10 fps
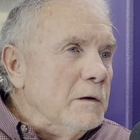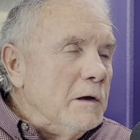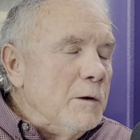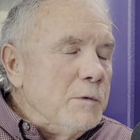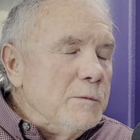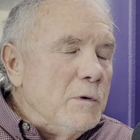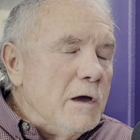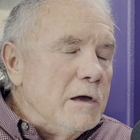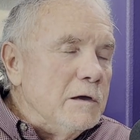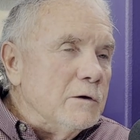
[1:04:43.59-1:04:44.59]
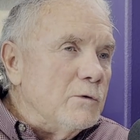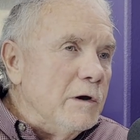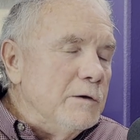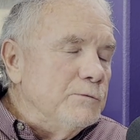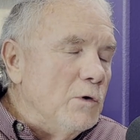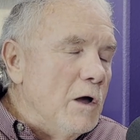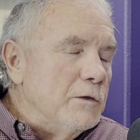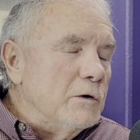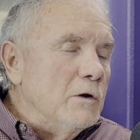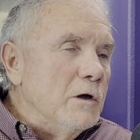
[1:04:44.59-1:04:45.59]
I mean, my
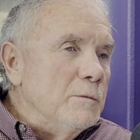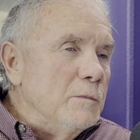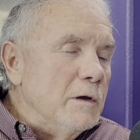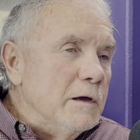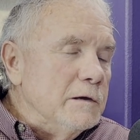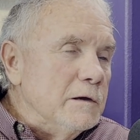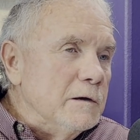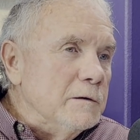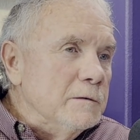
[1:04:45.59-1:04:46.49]
grandfather on my